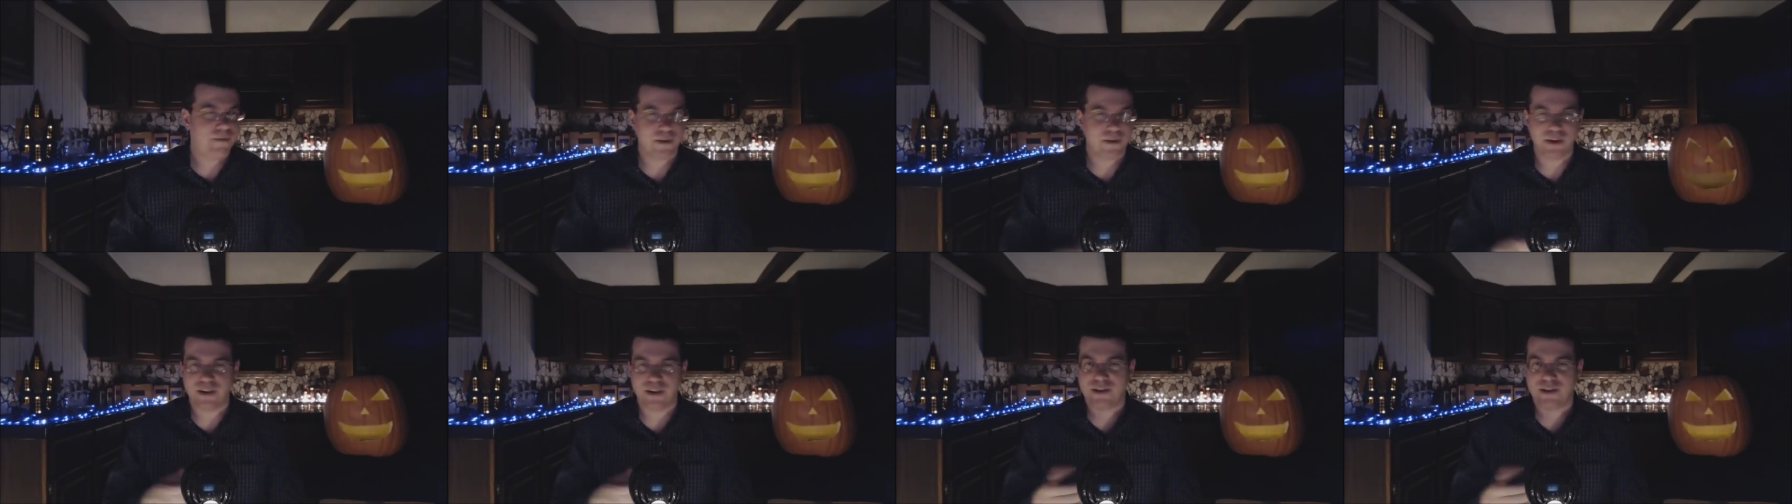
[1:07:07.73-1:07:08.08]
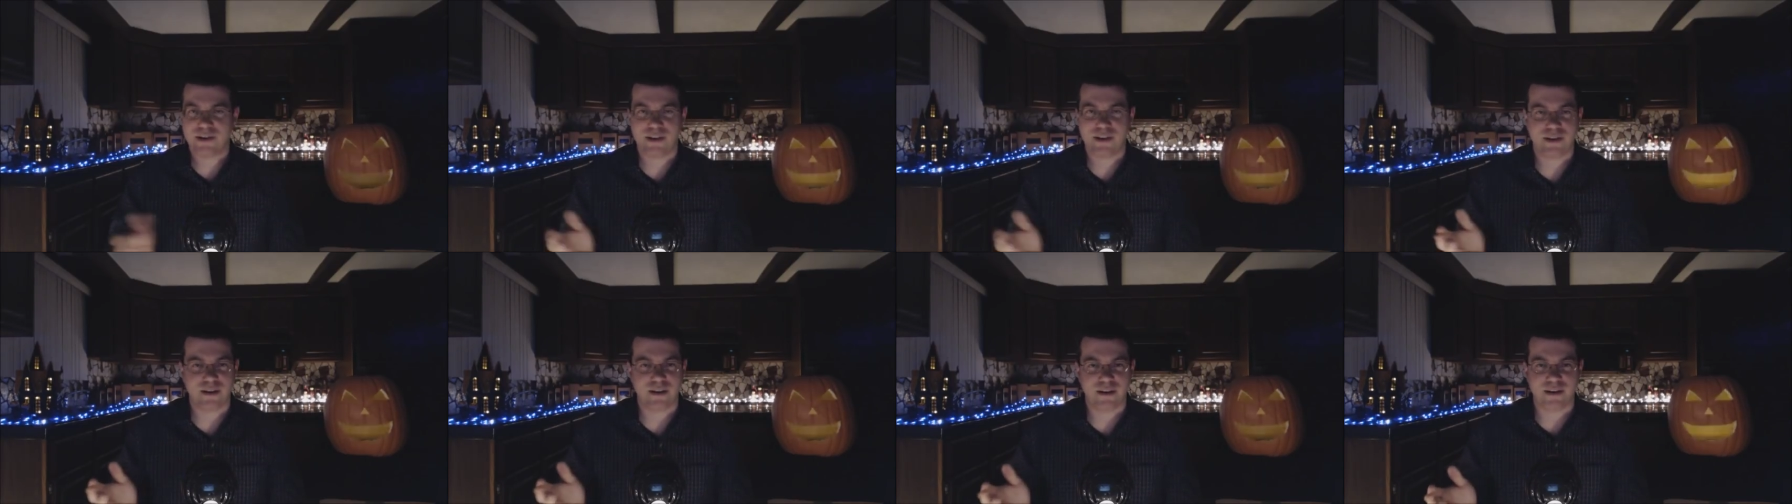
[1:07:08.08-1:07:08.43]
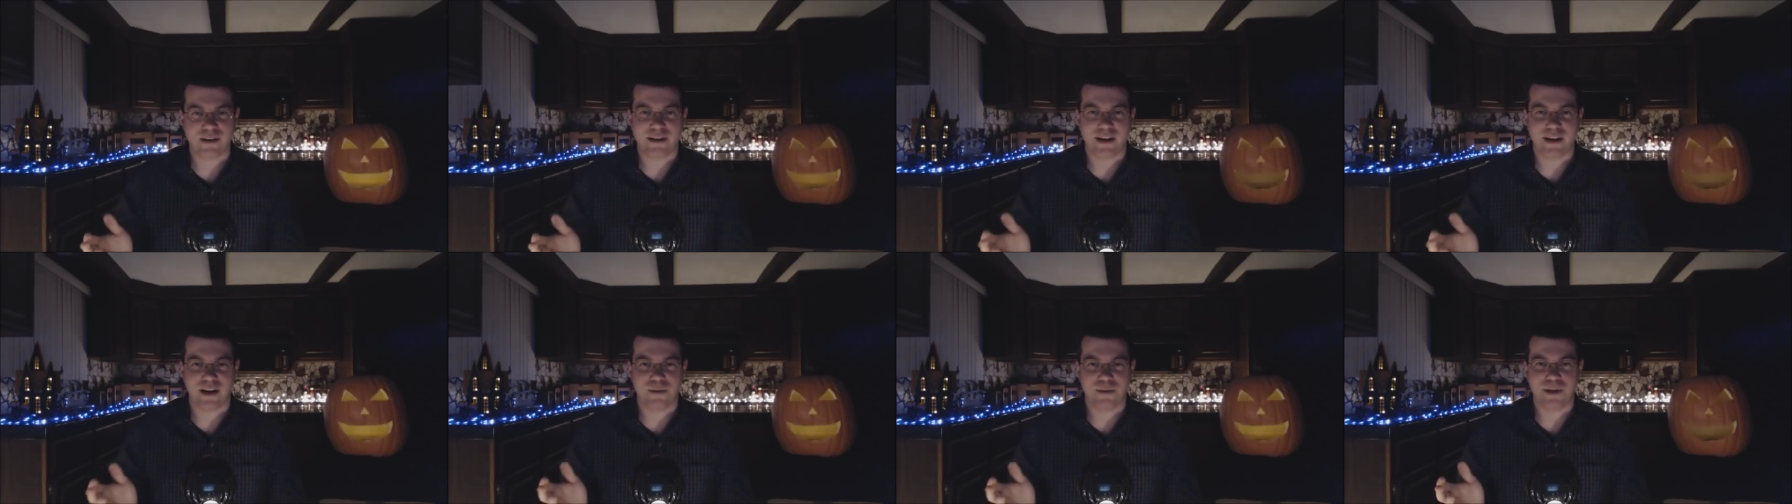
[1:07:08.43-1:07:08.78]
But if you're going to sit
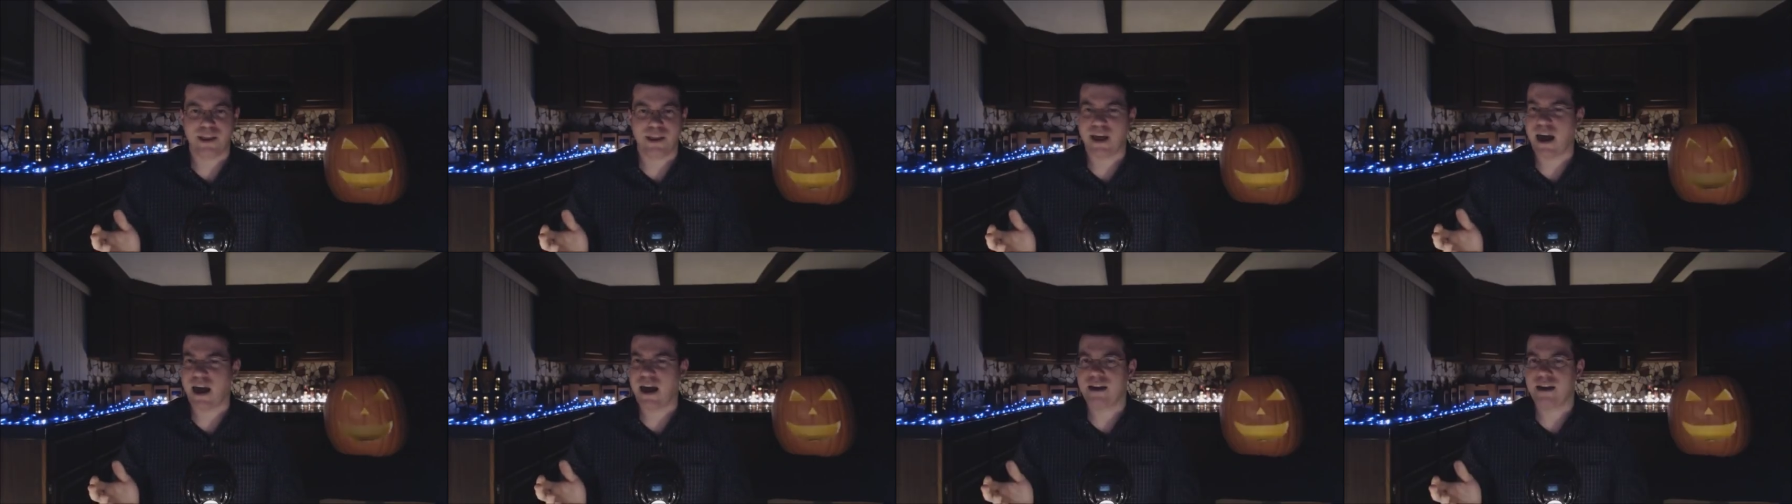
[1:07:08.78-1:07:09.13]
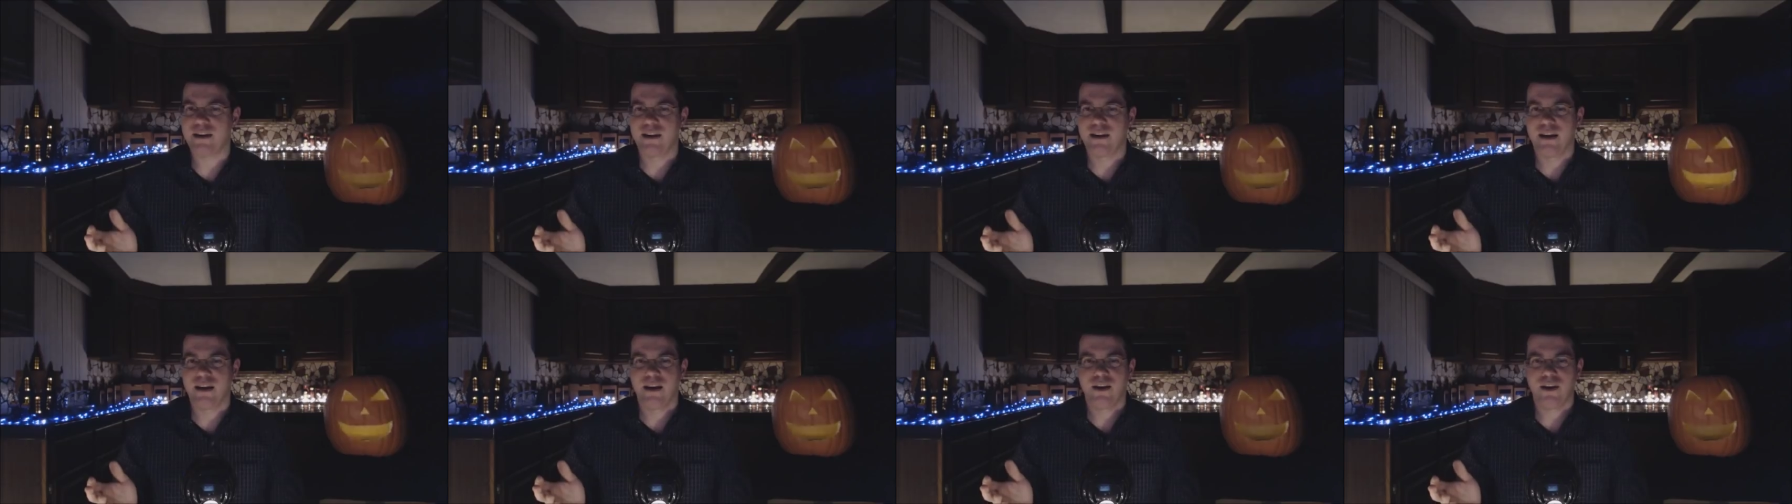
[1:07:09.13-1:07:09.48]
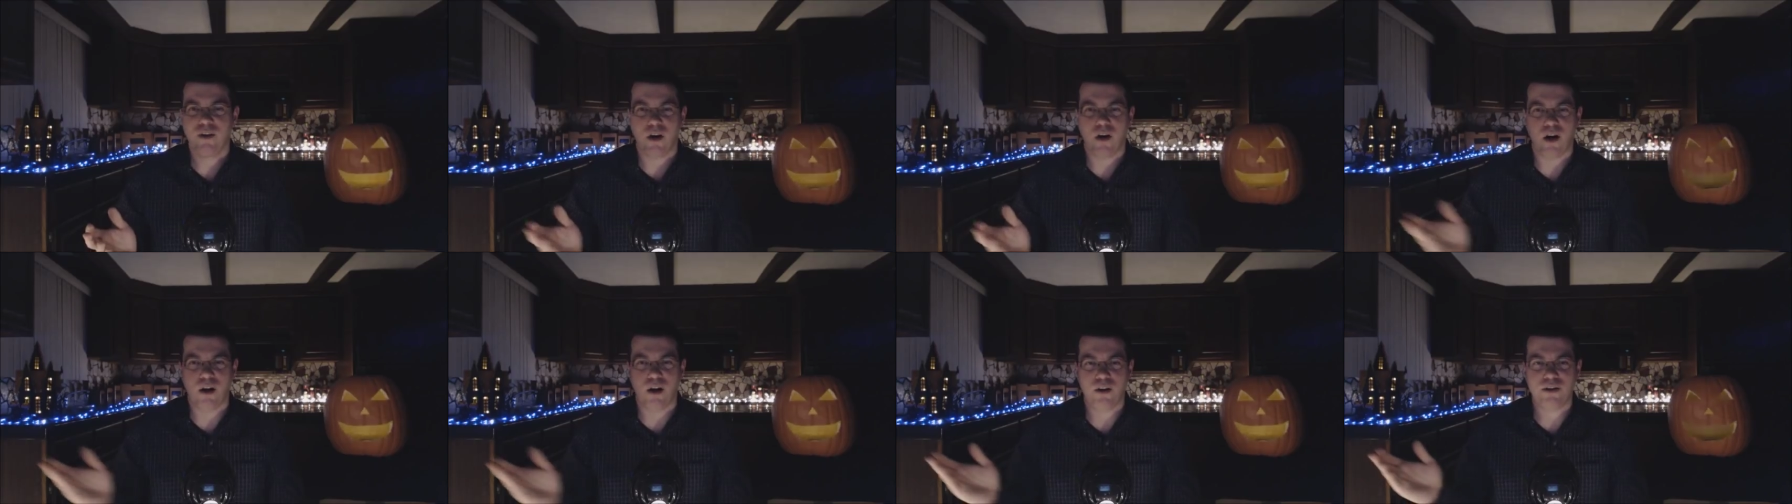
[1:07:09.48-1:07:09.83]
there and tell me that,
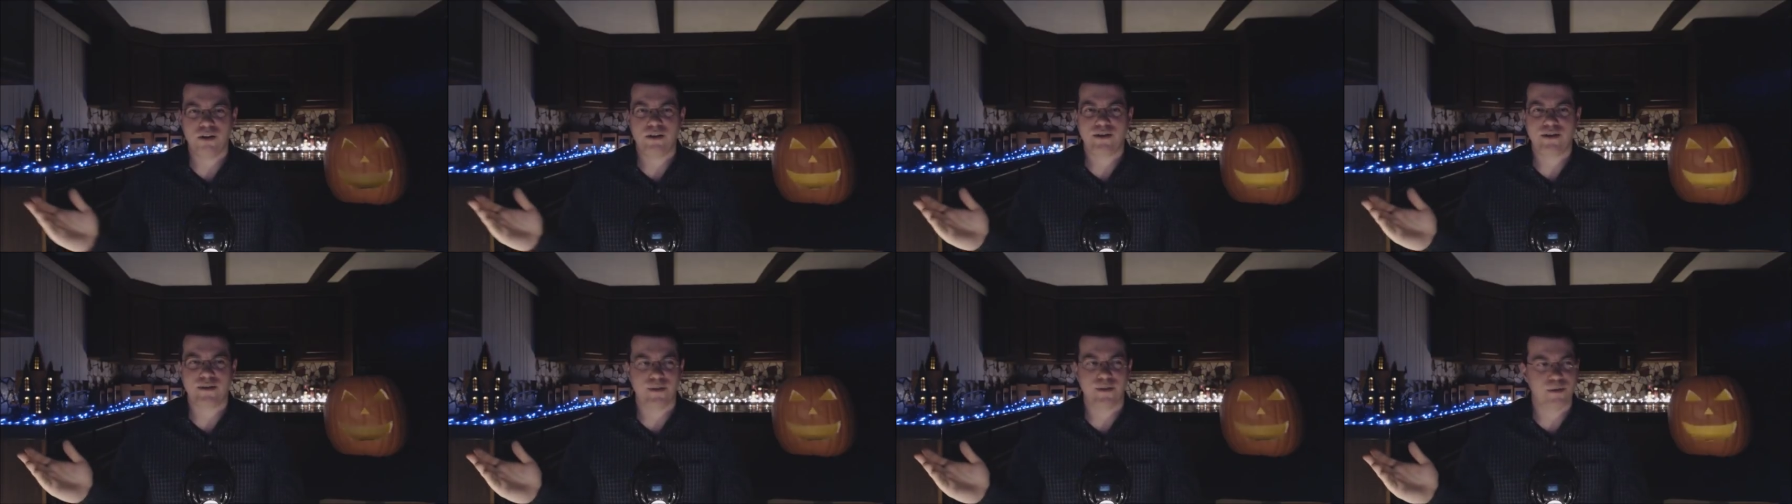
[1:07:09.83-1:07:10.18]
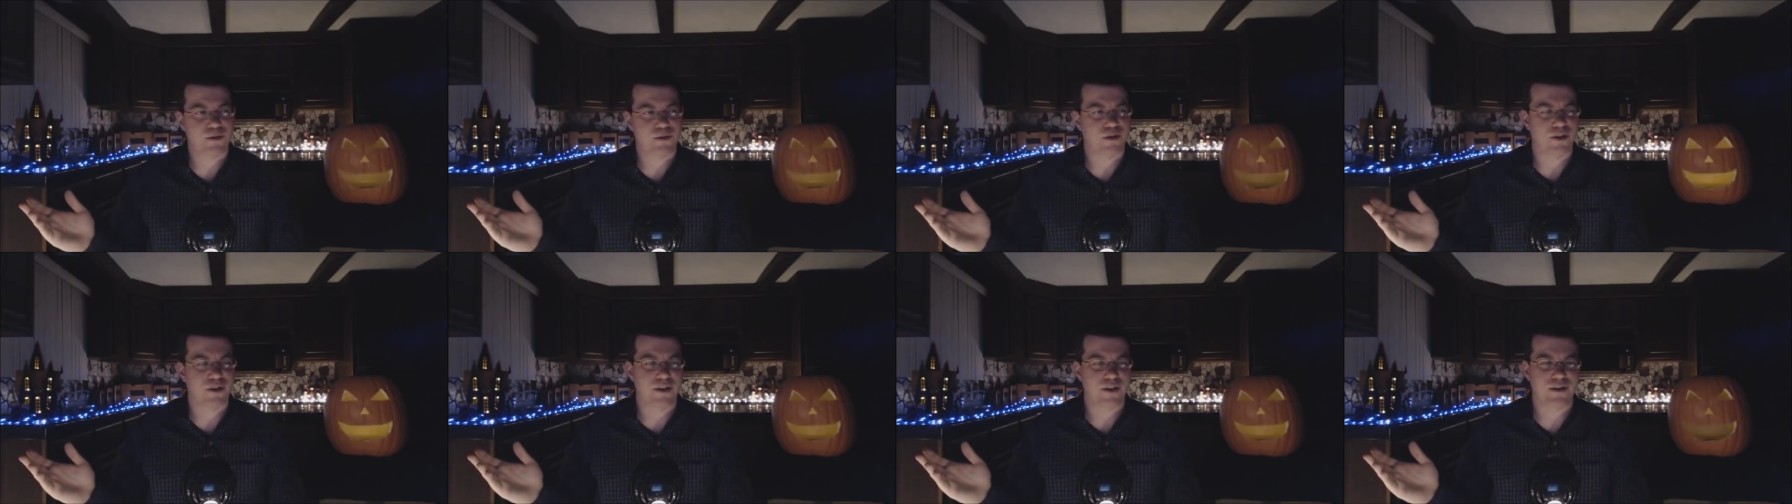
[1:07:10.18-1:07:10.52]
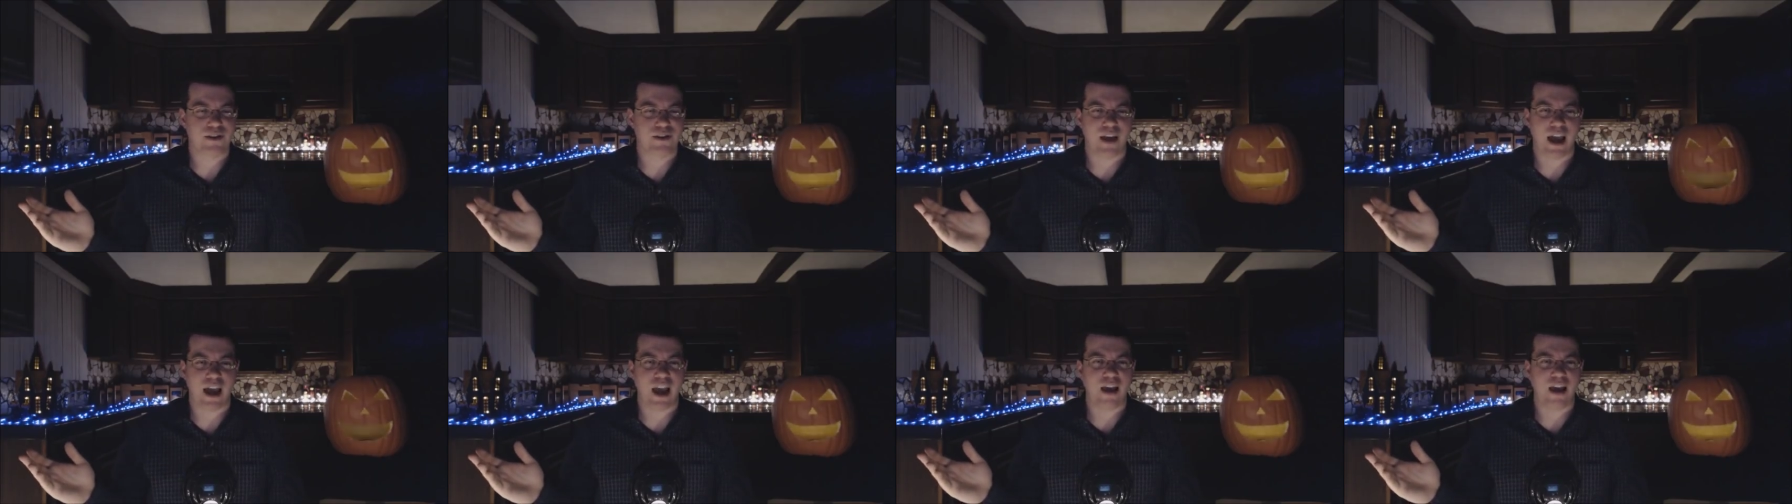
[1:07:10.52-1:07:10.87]
you know, all these films
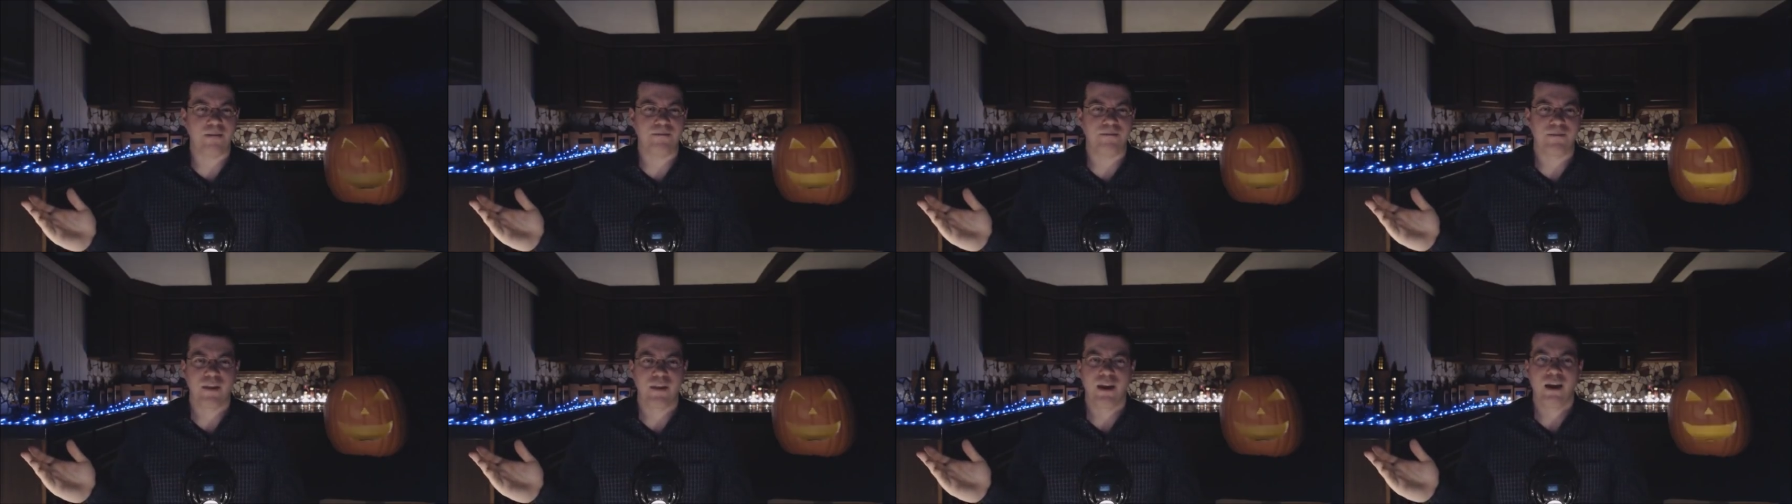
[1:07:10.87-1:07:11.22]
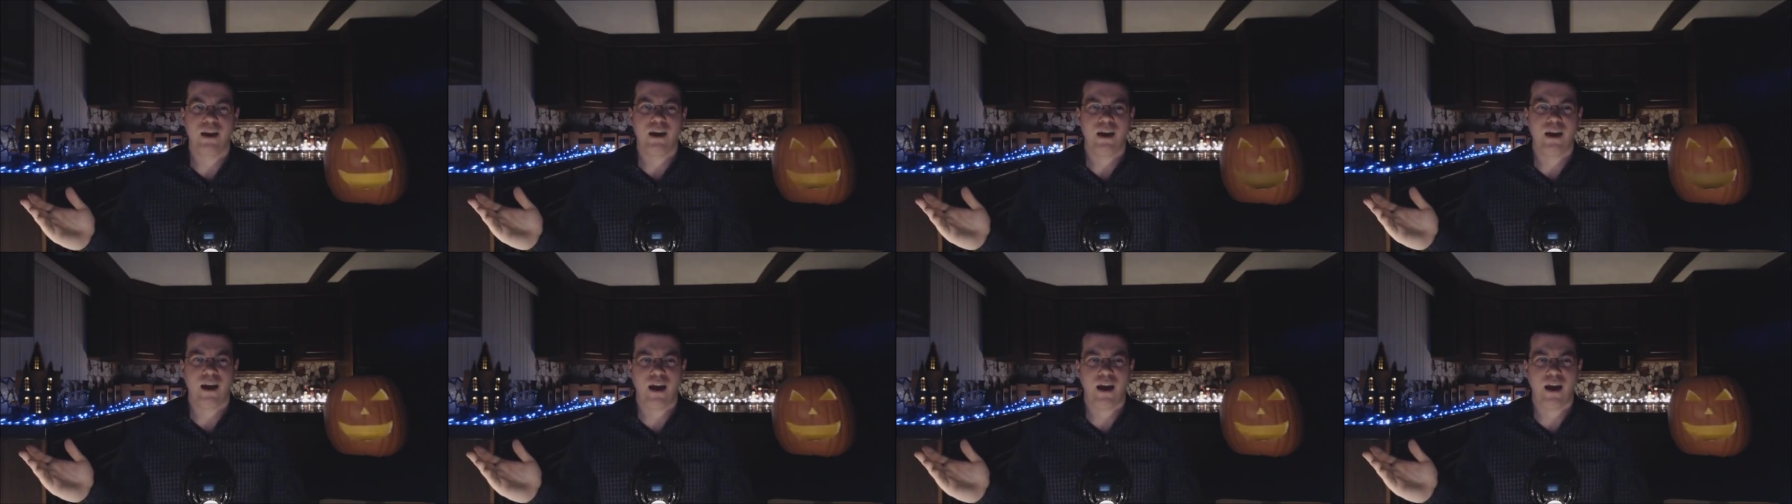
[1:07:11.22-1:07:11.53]
are the same